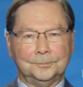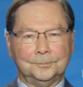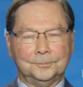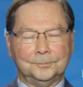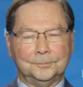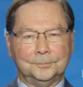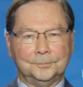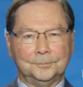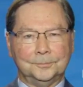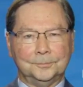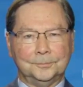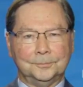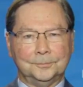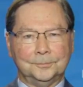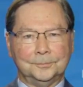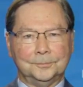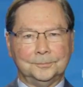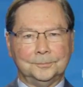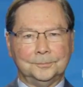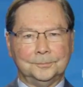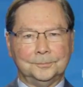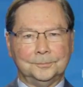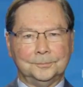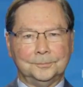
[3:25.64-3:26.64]

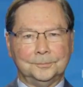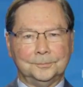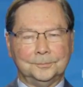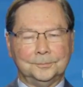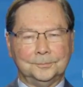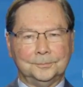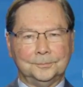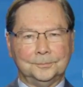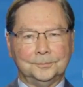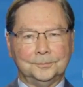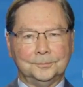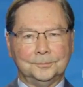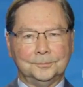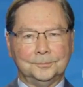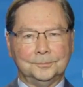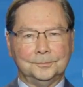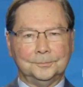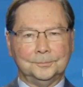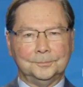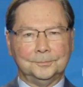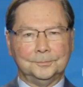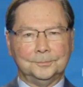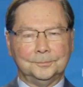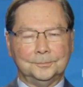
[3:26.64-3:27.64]

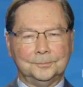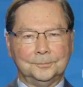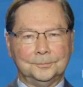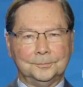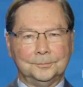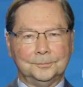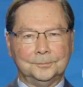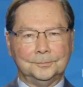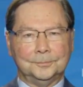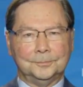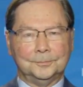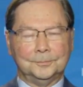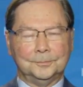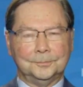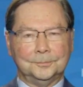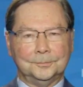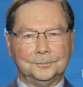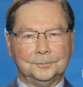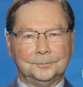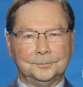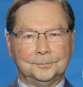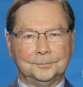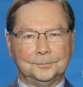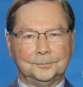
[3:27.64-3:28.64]

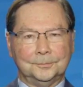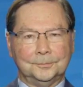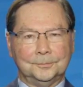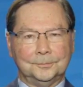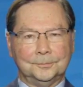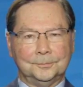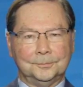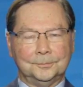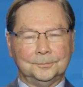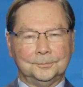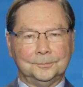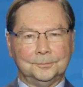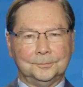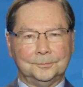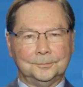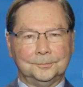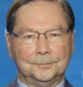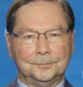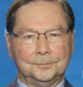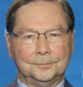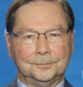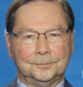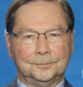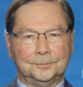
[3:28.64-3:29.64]

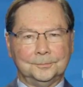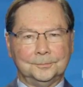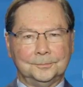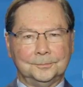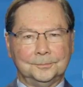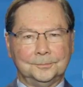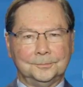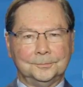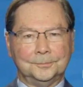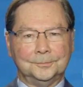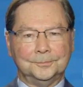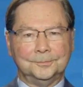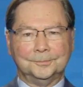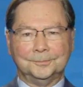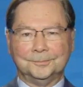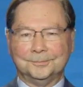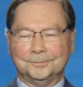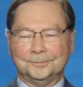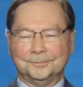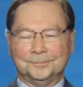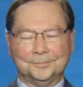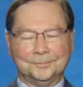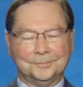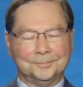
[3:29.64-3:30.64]

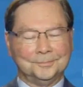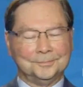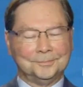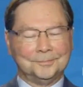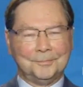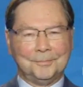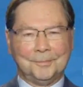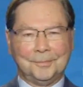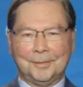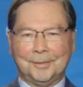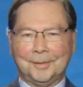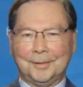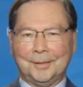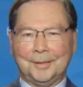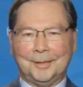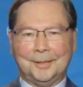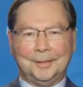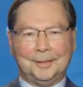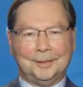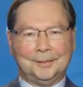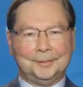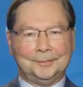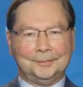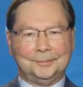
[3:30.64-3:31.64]

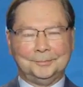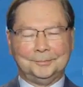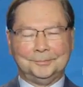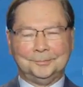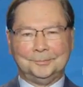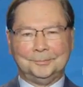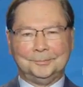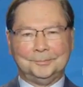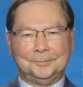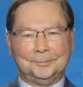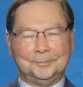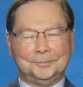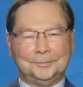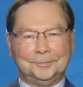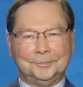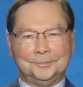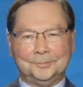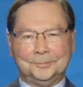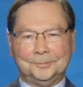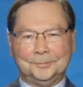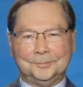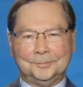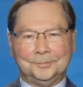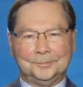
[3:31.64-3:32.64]

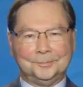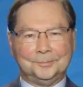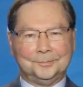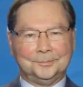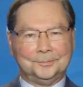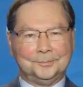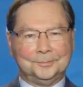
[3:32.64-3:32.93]
This person isn't speaking.